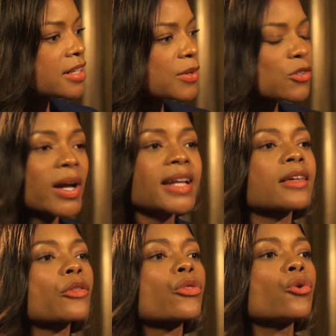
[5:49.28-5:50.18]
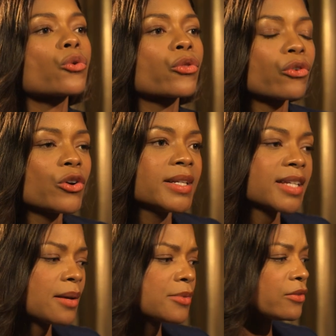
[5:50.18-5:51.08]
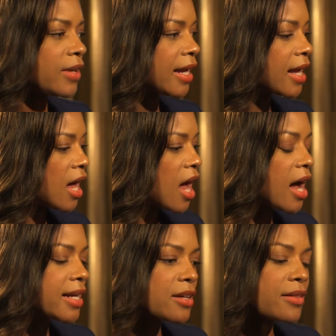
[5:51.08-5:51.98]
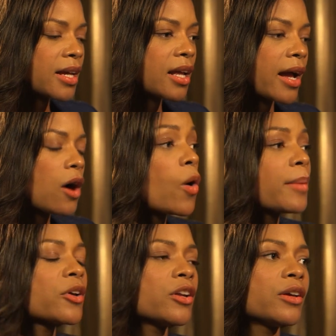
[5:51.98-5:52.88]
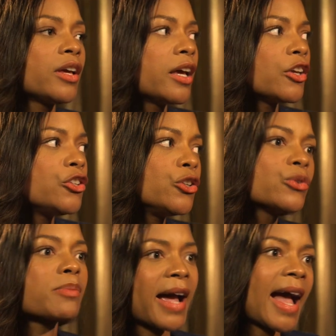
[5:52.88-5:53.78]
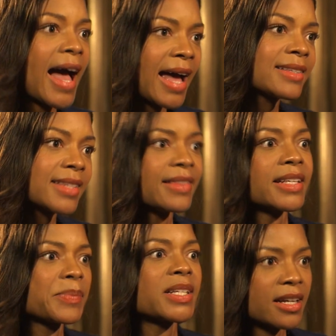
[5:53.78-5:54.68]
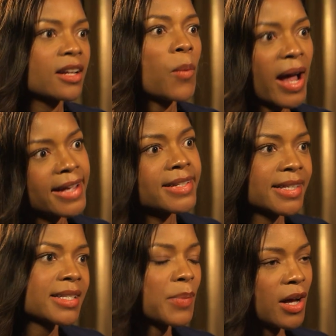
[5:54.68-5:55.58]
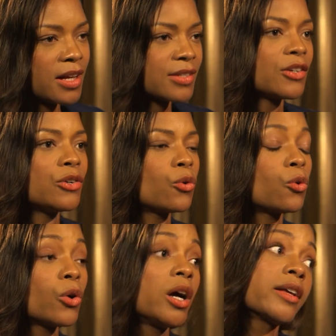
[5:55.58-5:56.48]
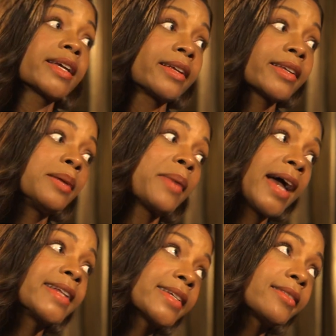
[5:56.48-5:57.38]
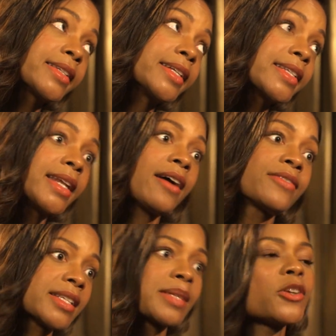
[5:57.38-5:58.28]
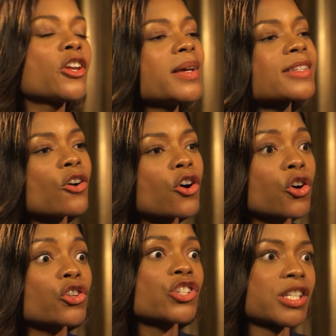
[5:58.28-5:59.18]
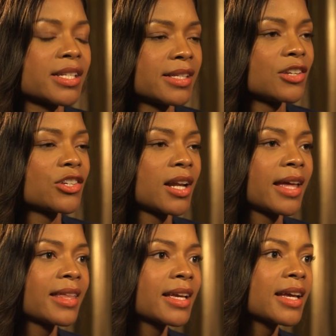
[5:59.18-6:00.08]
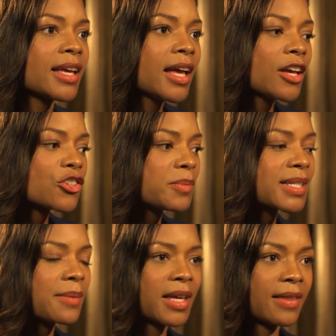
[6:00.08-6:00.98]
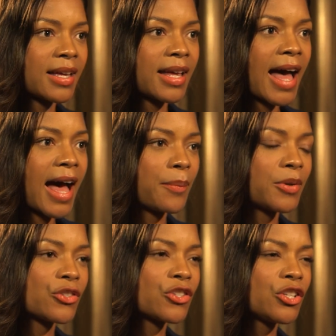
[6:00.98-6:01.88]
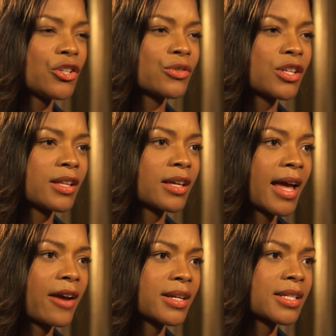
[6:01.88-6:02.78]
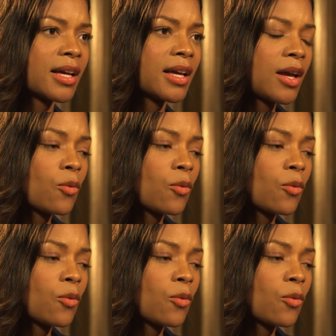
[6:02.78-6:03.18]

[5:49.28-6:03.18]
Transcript: So it's not anything thought through in terms of like, I don't think like, oh, I'm going to use my hands in this particular way as this person or keep my head tilted to the left but you know it's not a conscious decision i think it should be something that happens to you so that the character